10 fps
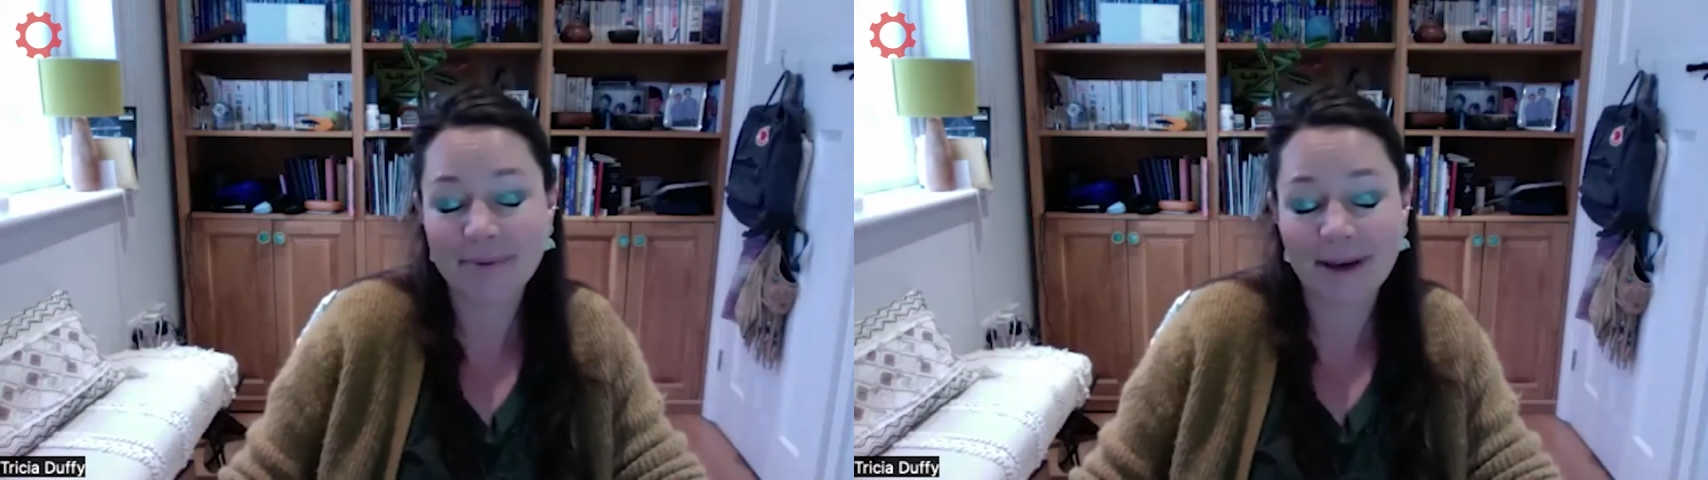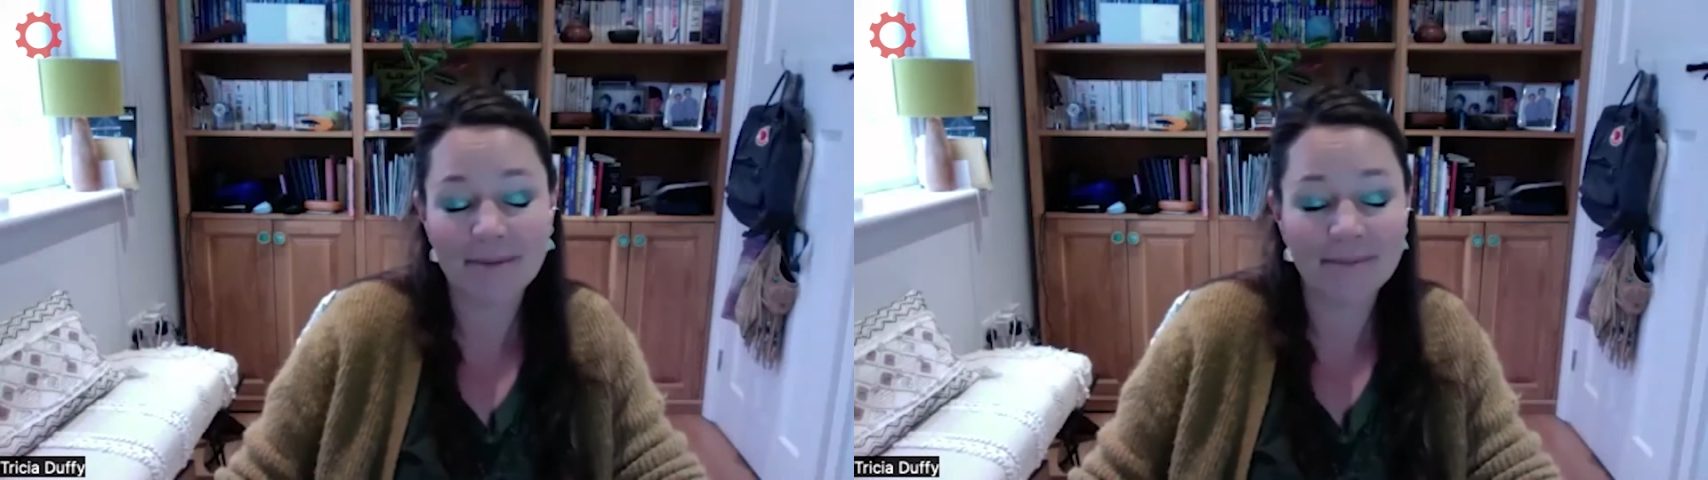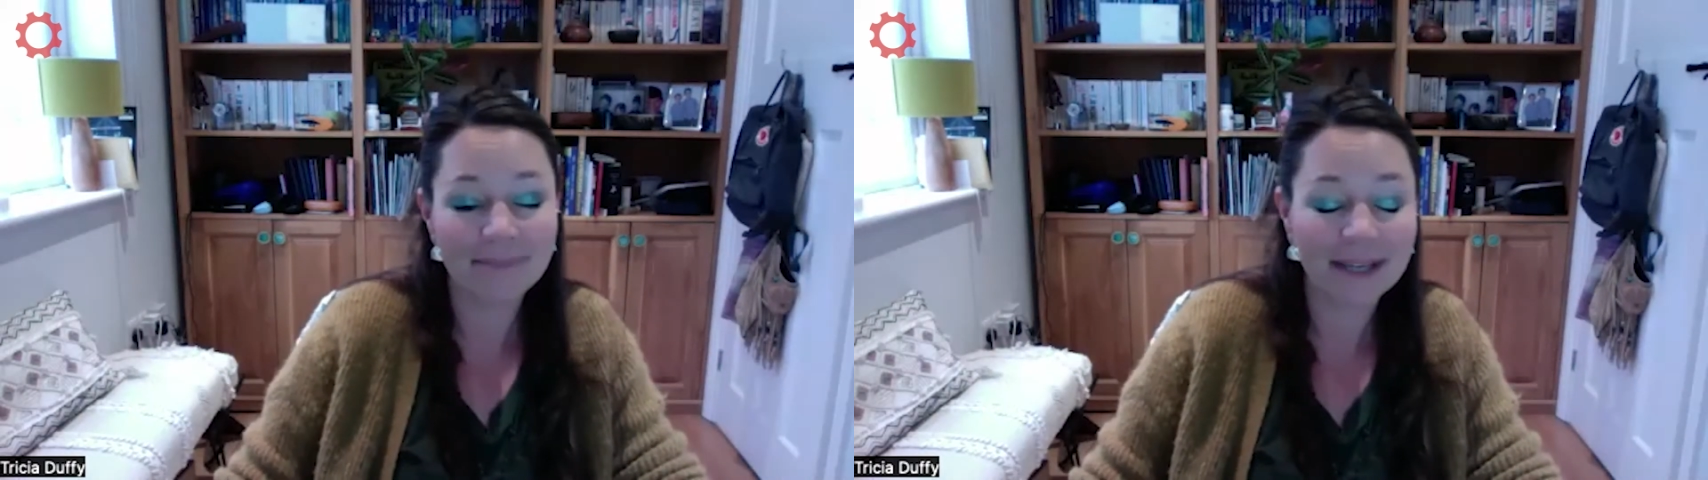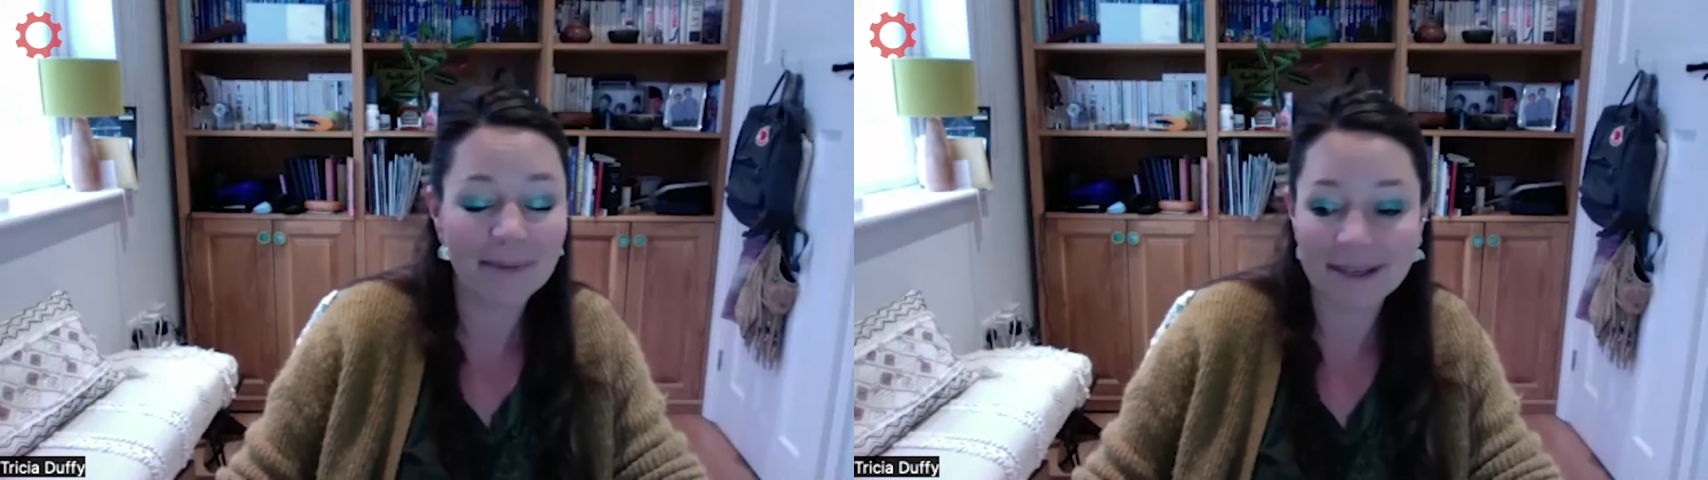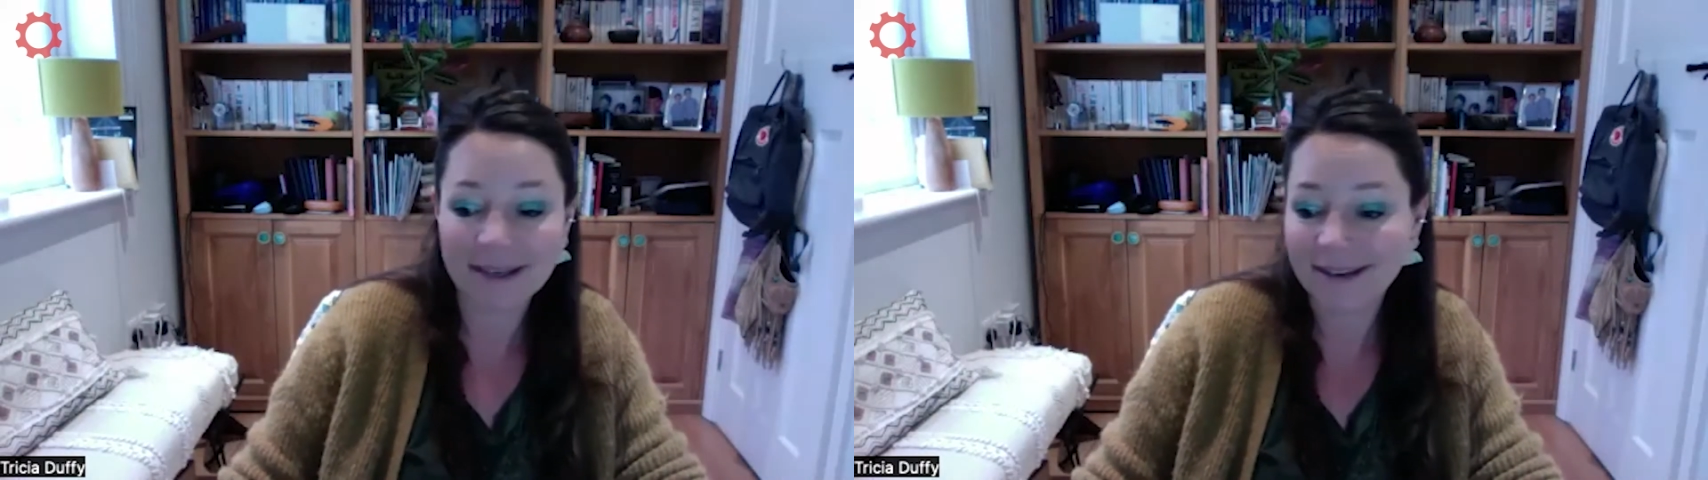uh,
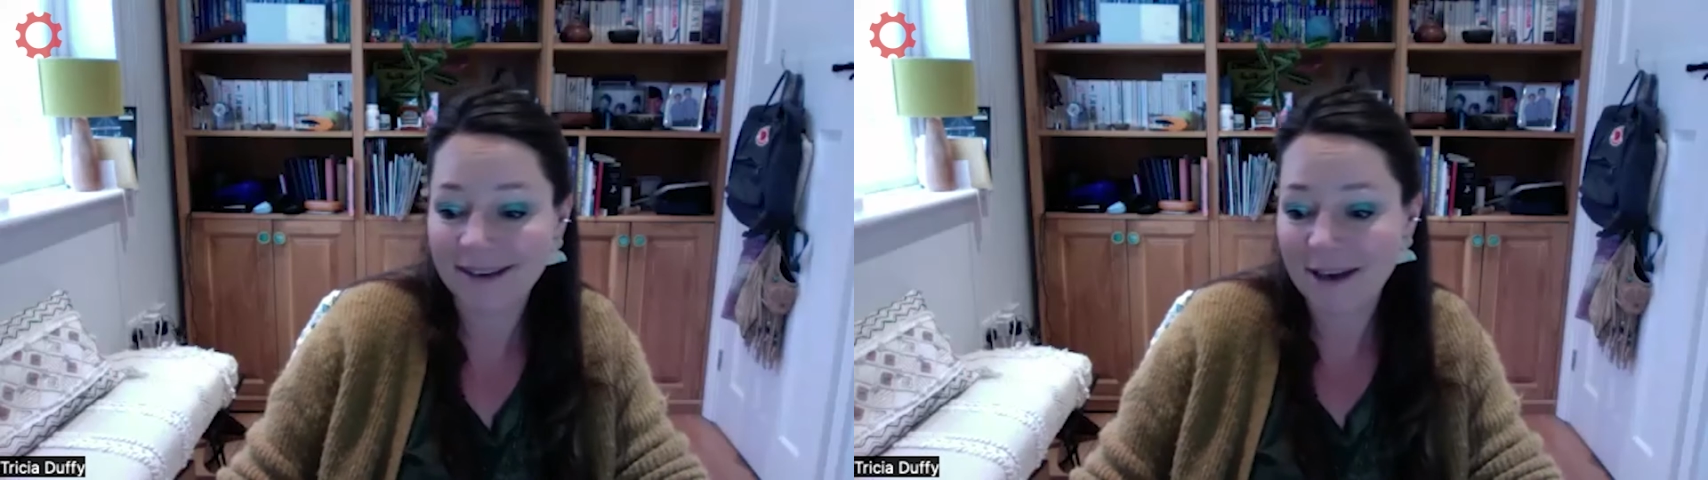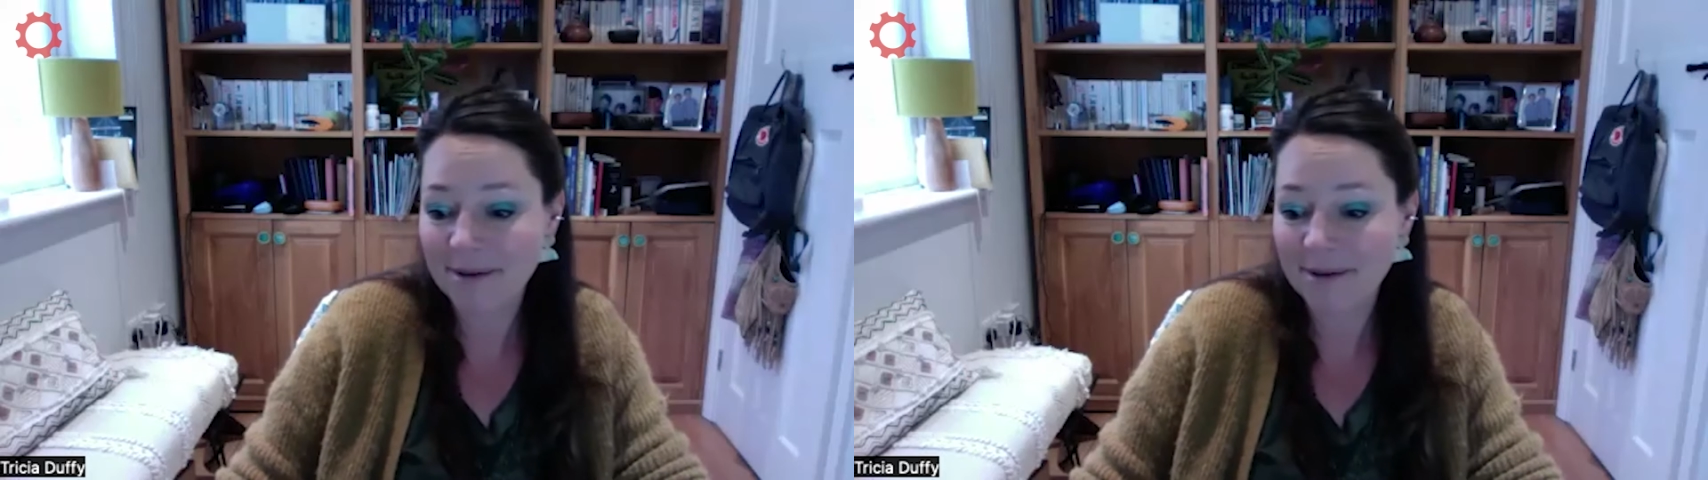becoming a, a,